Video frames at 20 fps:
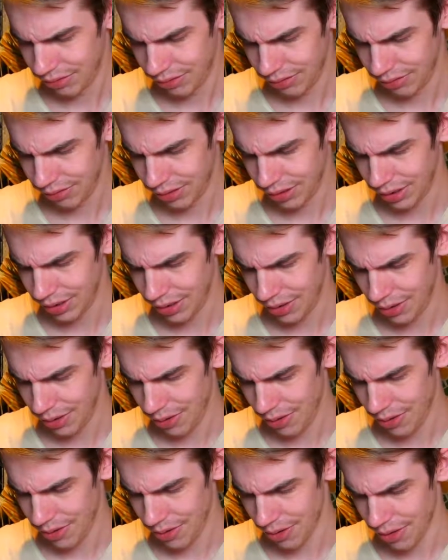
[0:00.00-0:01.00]
1, 2,
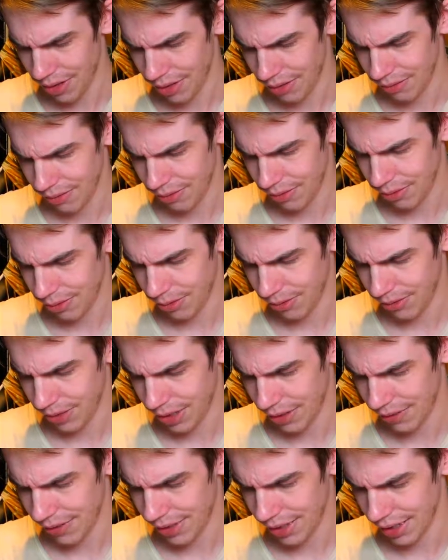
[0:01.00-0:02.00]
3, 4, 5,
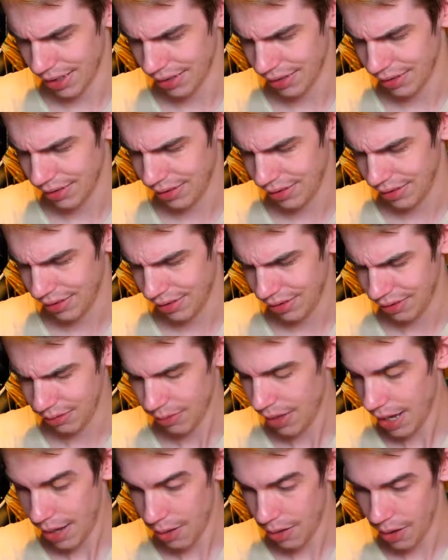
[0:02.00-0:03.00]
6.
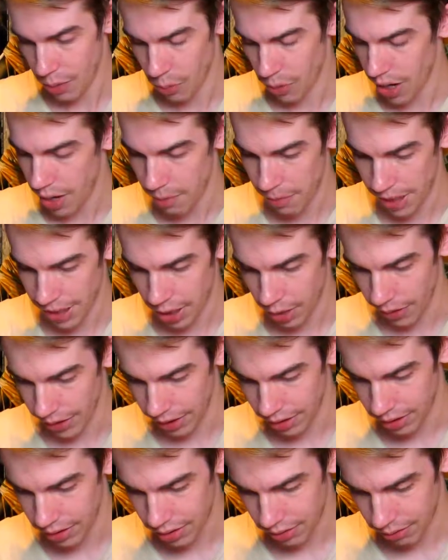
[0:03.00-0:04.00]
Wait, where am I going?
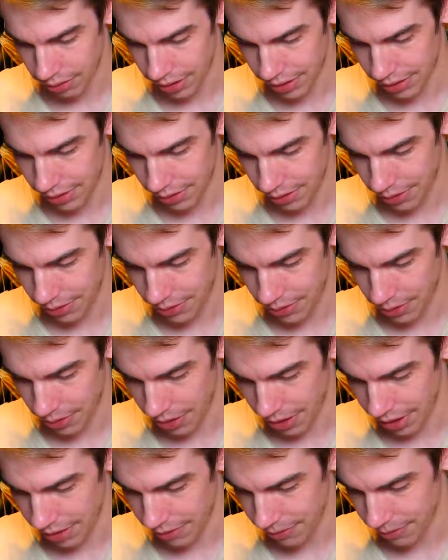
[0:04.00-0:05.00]
1, 2,
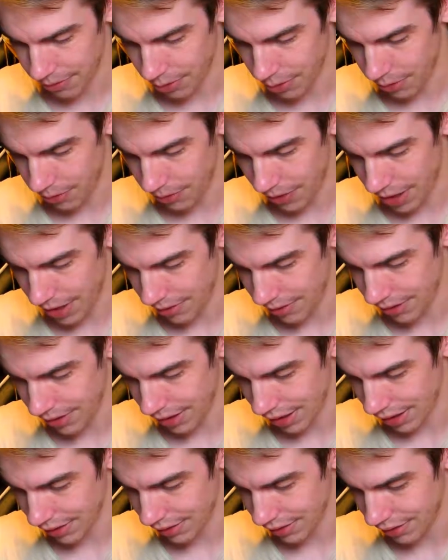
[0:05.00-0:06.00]
3, 4, 5,
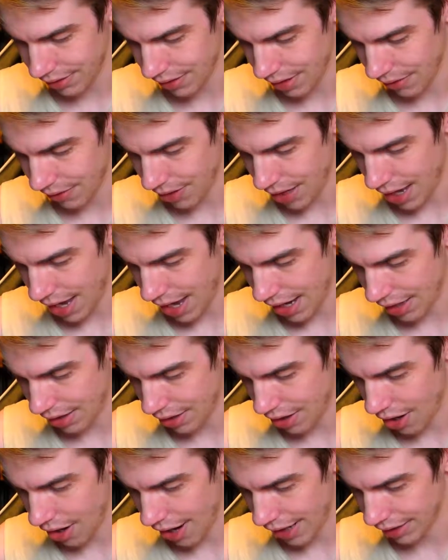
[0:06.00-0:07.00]
6, 7, 8,
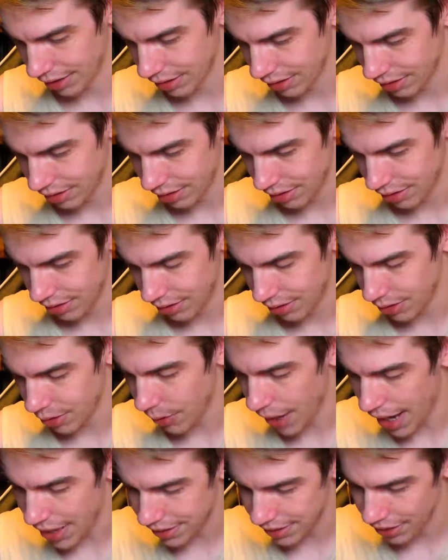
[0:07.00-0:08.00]
9. So it
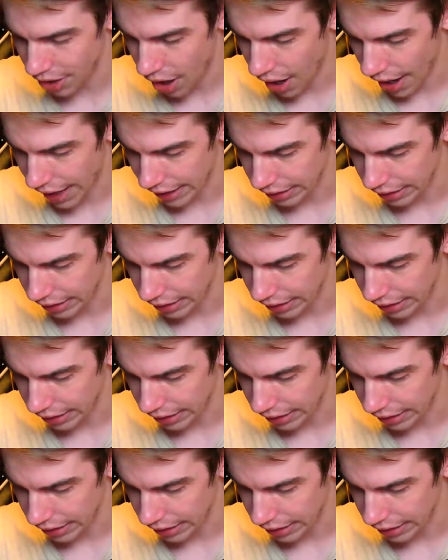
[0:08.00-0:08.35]
has 9.